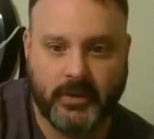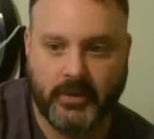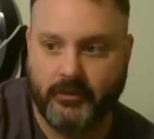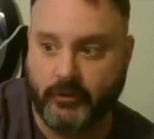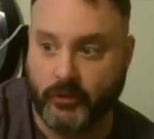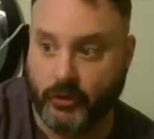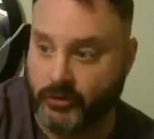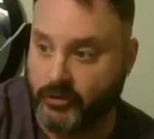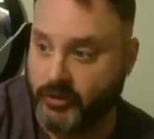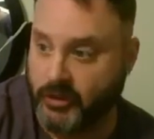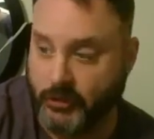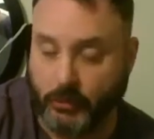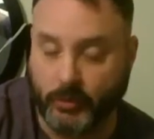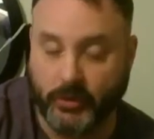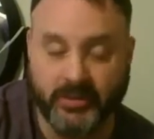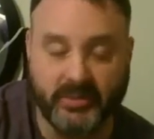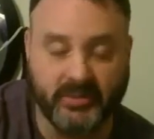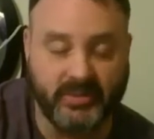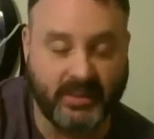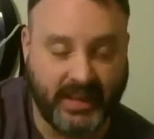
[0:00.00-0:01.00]
for some
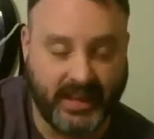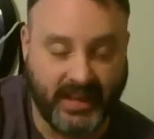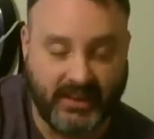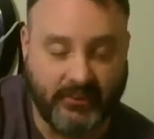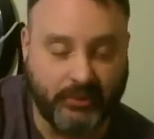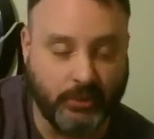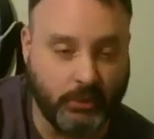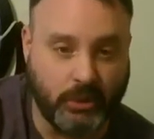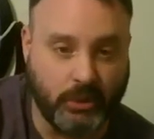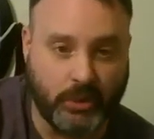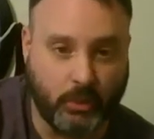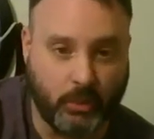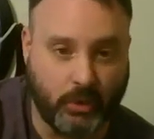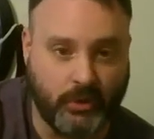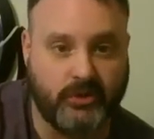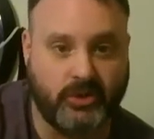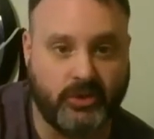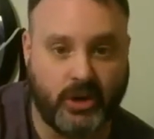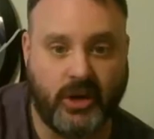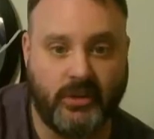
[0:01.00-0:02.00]
reason, everyone
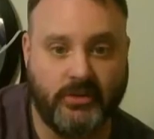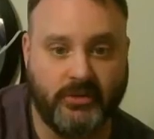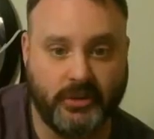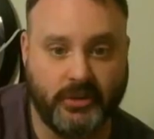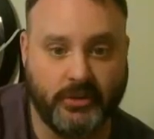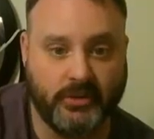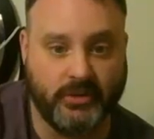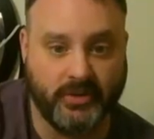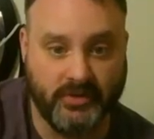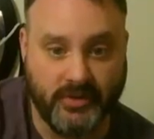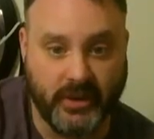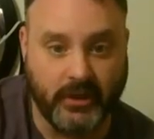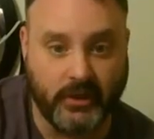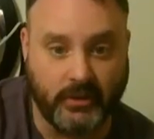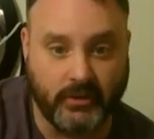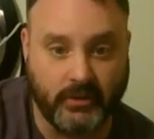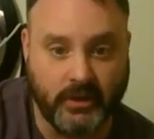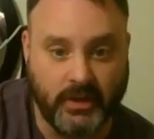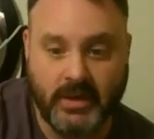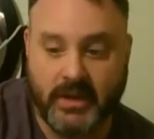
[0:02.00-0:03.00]
wants Caulfield to fail.